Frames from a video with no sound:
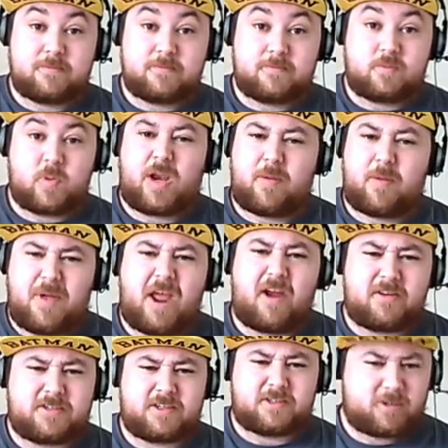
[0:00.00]
Well, I'm a
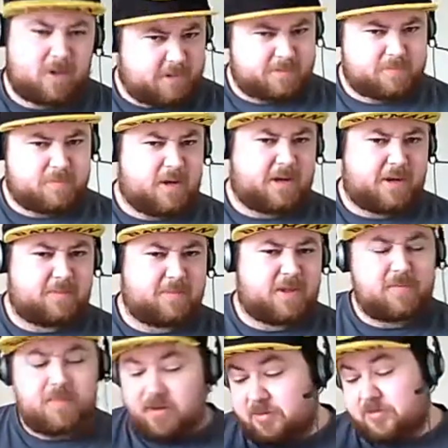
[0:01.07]
heretic, so the
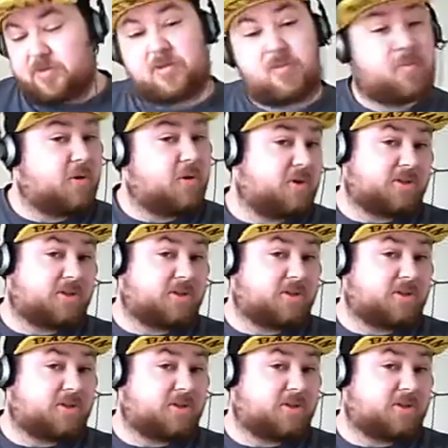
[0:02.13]
Imperial Truth, the book, is